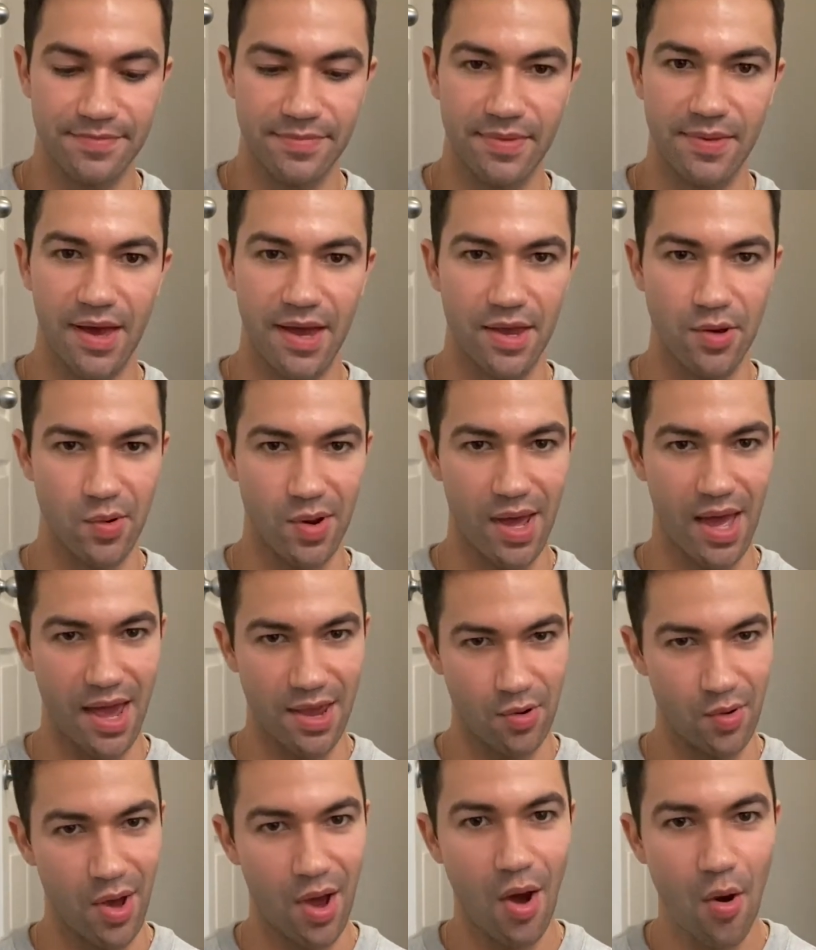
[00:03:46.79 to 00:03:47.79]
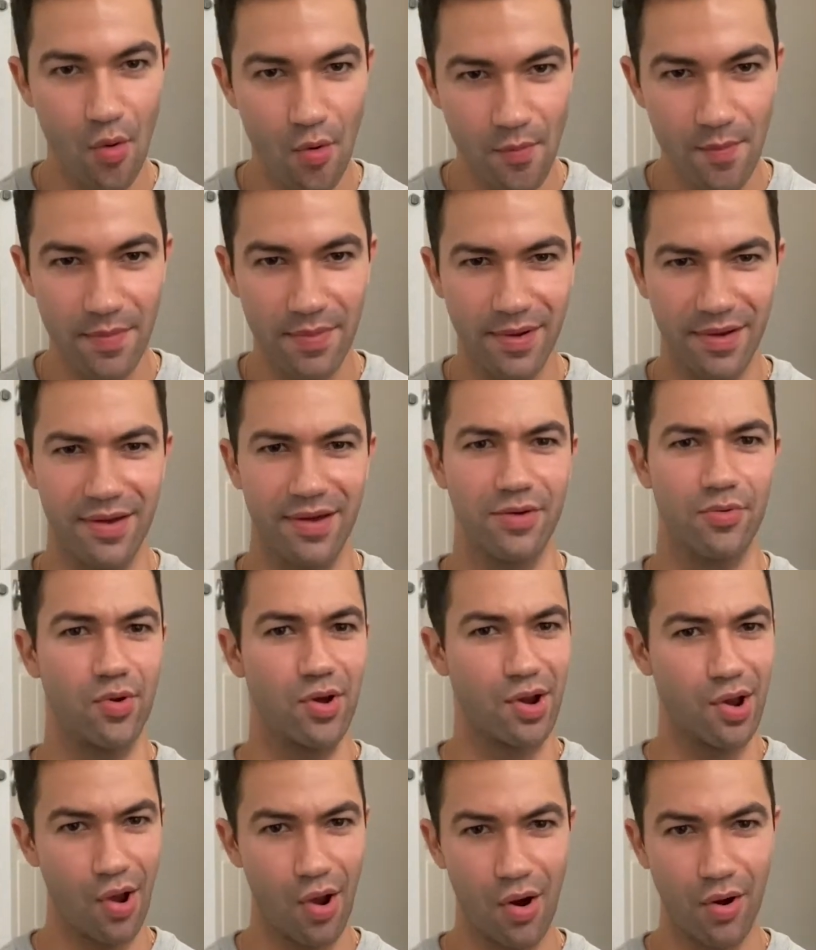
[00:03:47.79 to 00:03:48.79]
I own a home, I own a
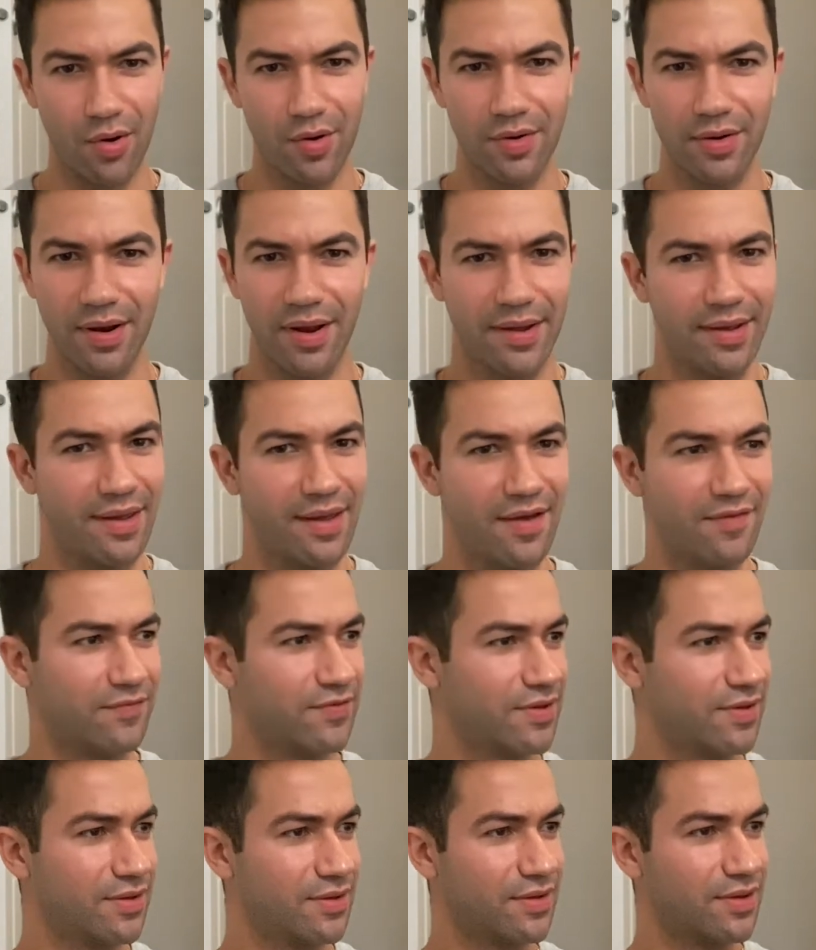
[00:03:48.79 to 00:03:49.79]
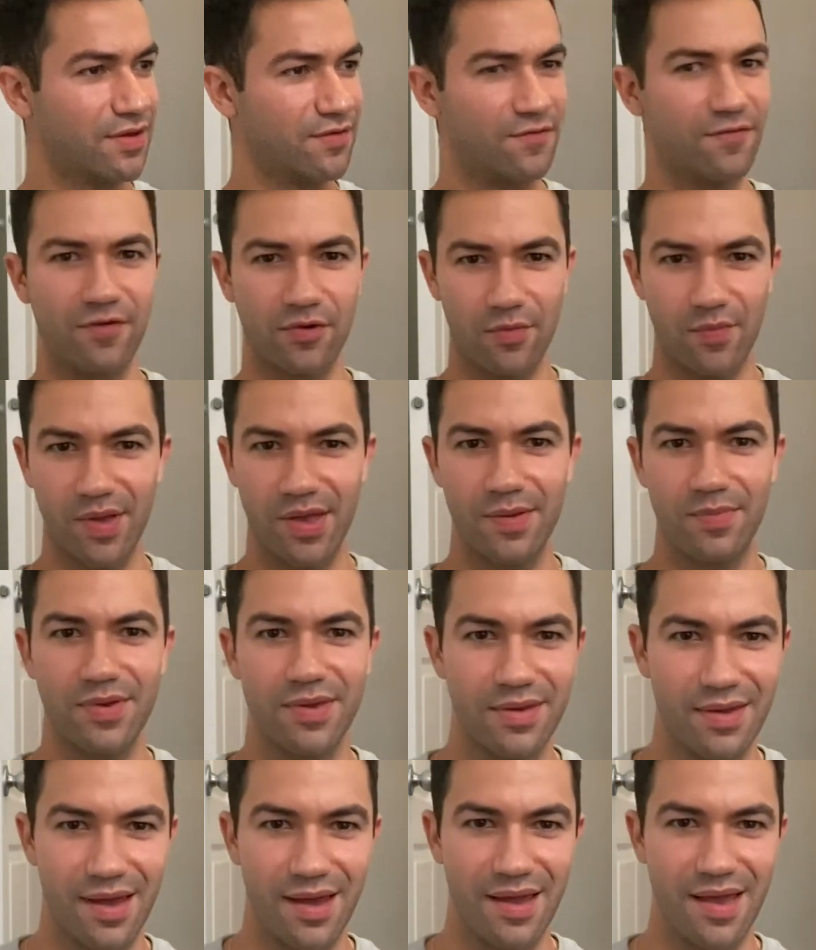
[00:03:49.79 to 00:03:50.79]
car, I have a fur
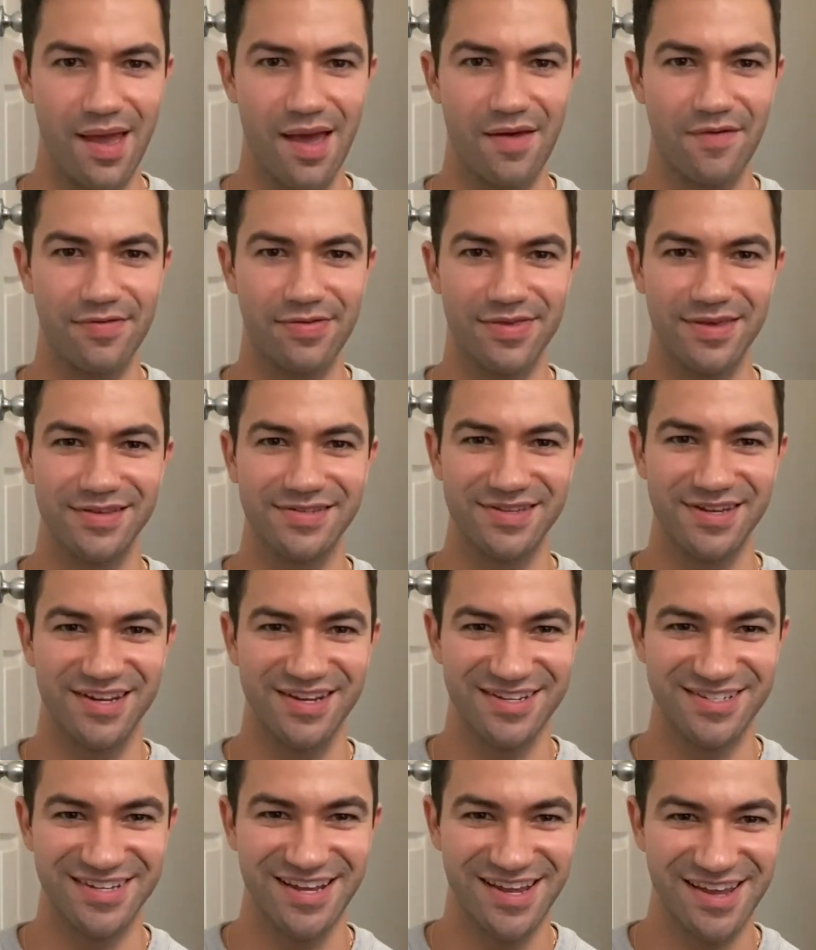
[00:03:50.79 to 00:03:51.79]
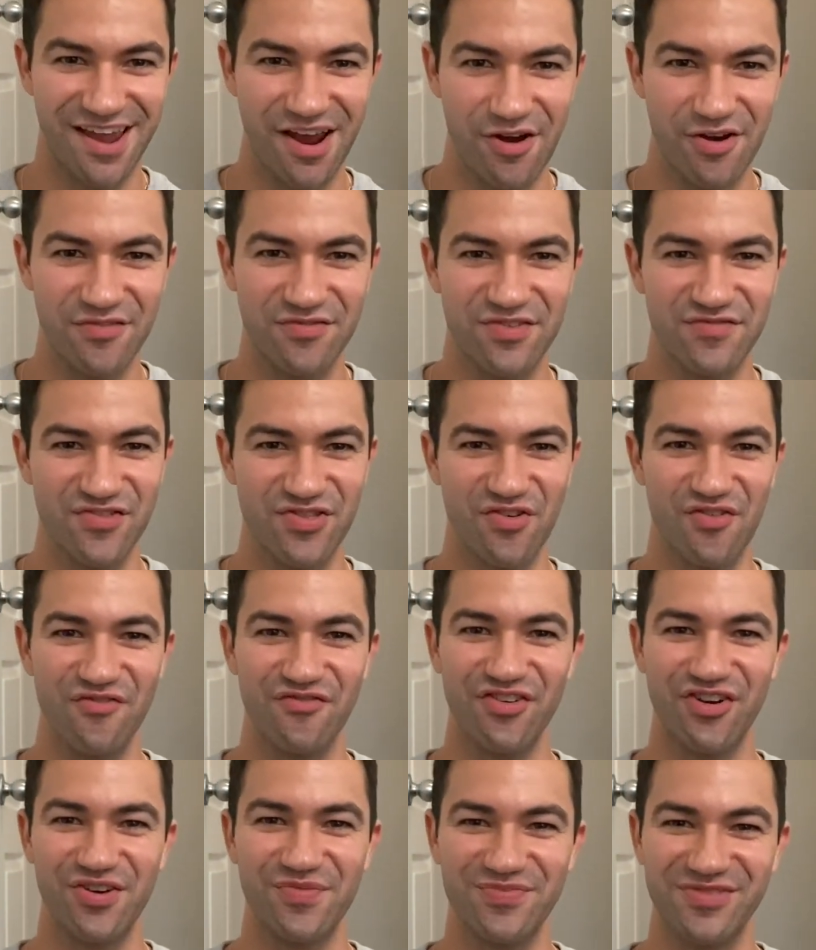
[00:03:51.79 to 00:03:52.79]
baby, I have things I need to take care of, even though I'm
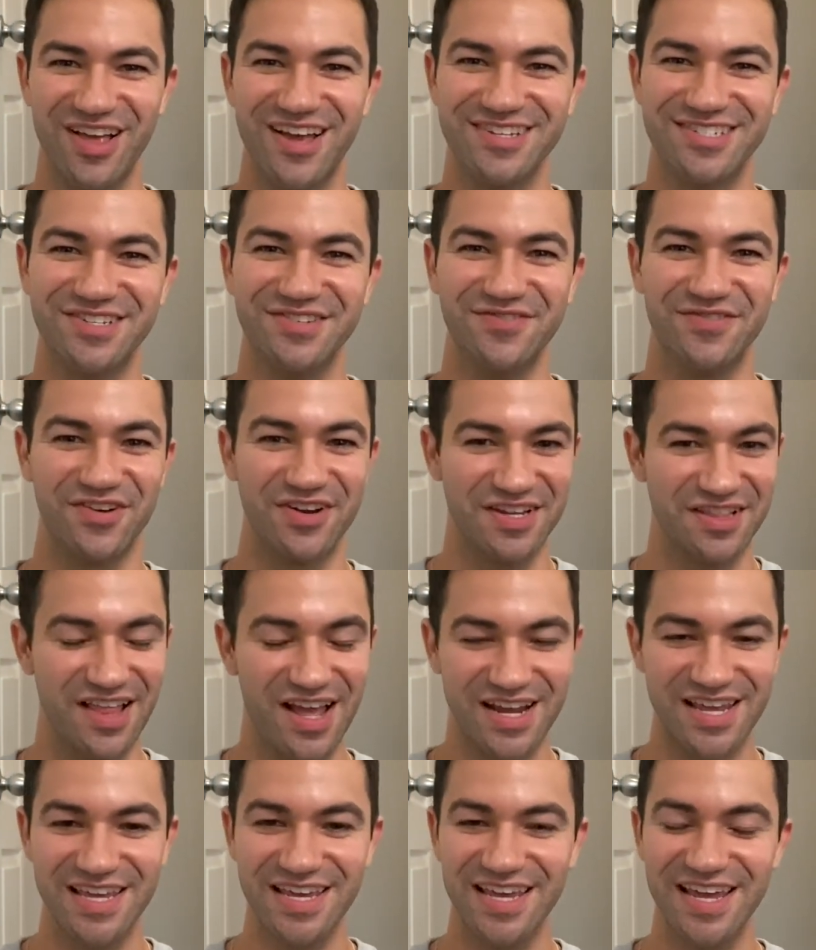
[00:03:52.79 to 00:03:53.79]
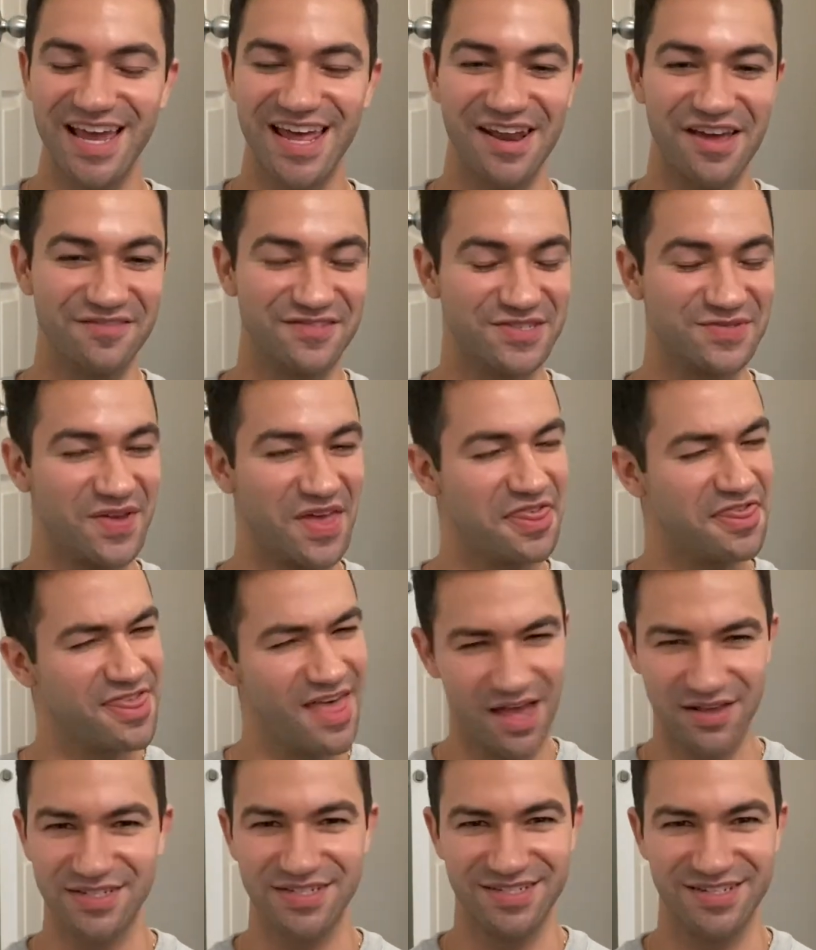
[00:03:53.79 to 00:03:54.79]
very blessed and very lucky, and I've spent
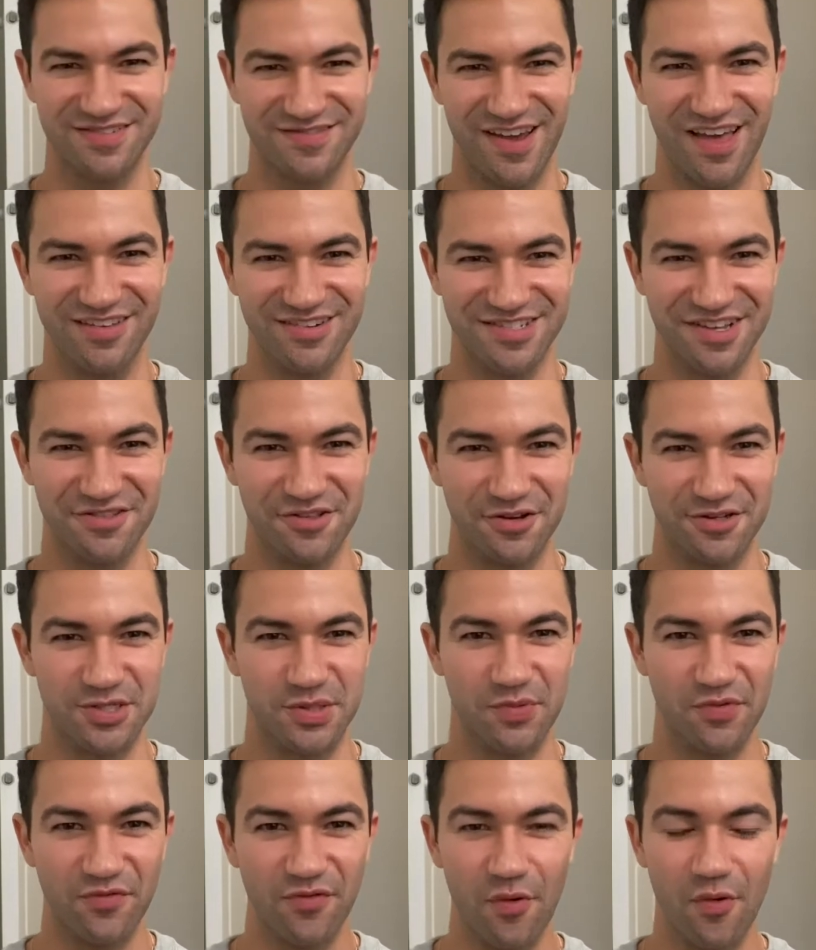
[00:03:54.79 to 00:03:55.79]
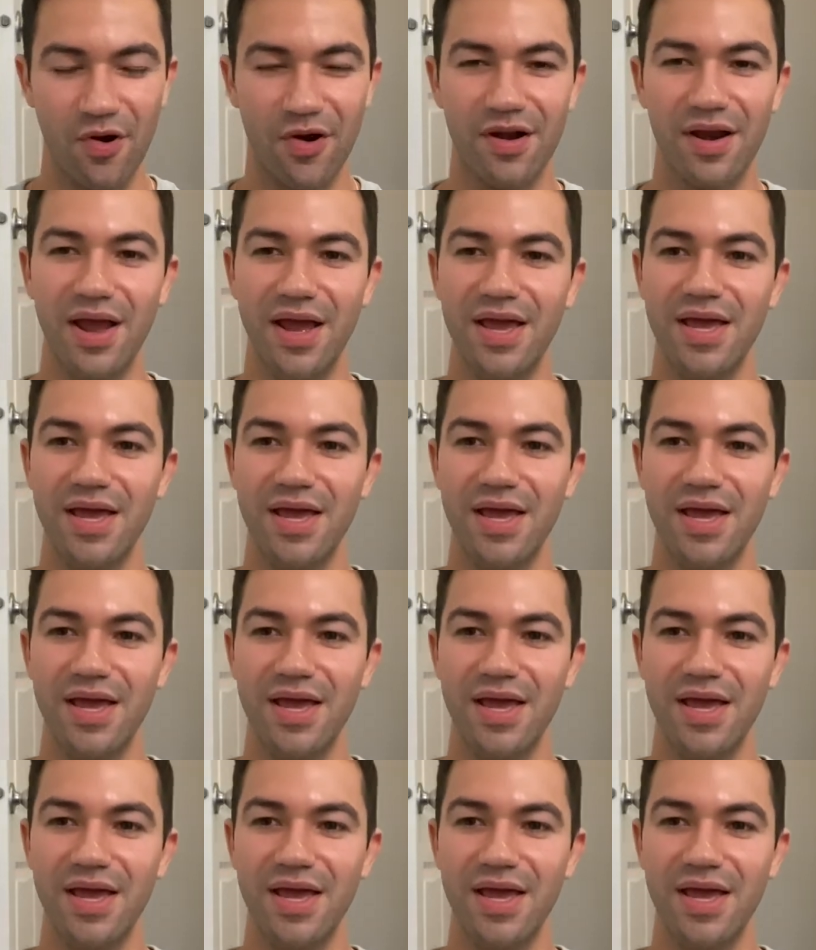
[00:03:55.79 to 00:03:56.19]
thousands of dollars on luxury before.